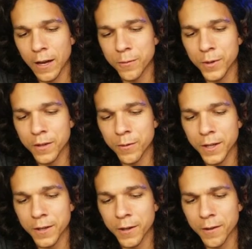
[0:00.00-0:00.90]
would be the way
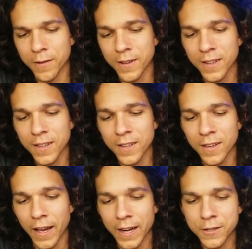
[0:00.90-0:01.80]
to go.
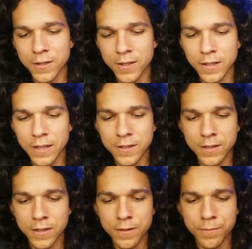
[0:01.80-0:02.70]
Actually, that's
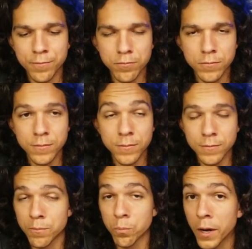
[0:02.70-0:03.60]
a
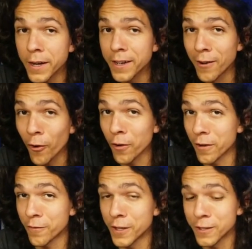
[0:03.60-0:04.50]
bug or a
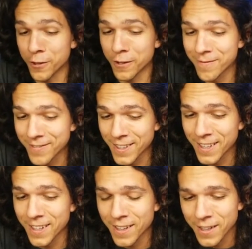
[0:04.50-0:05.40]
feature
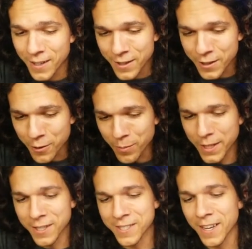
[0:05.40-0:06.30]
to be
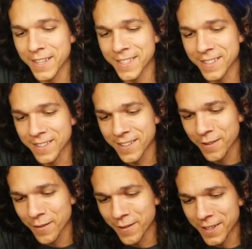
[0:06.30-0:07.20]
decided.
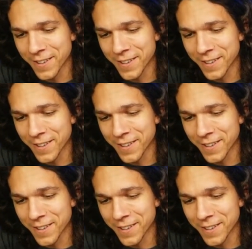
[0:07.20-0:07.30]
What do you